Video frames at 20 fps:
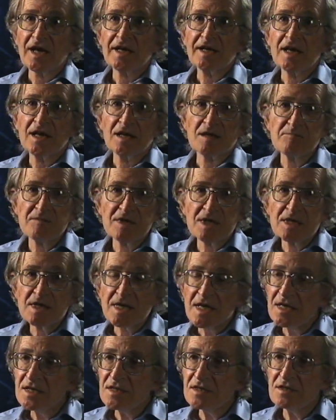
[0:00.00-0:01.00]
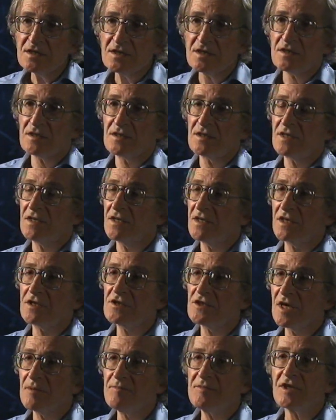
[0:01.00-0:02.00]
I can't begin to
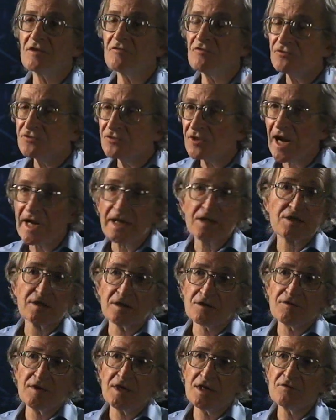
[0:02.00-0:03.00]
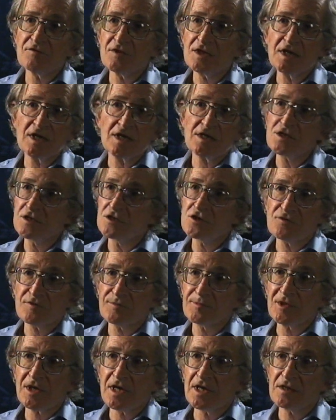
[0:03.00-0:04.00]
accept a fraction of the
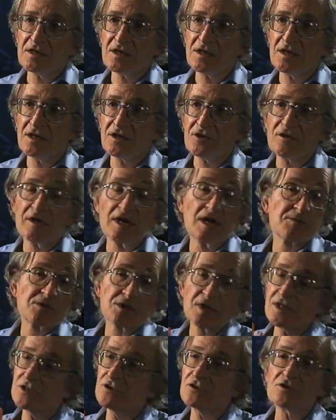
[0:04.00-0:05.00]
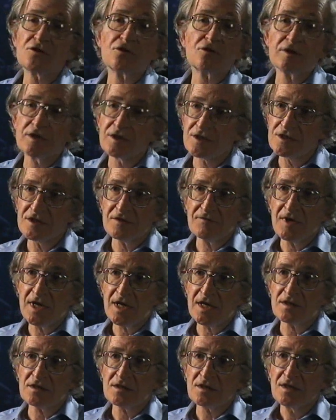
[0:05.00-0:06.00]
invitations from around the country. I'm scheduled 2 years in
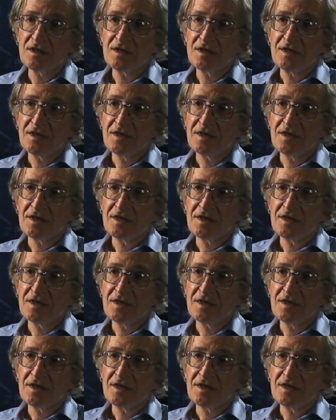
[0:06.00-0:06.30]
advance.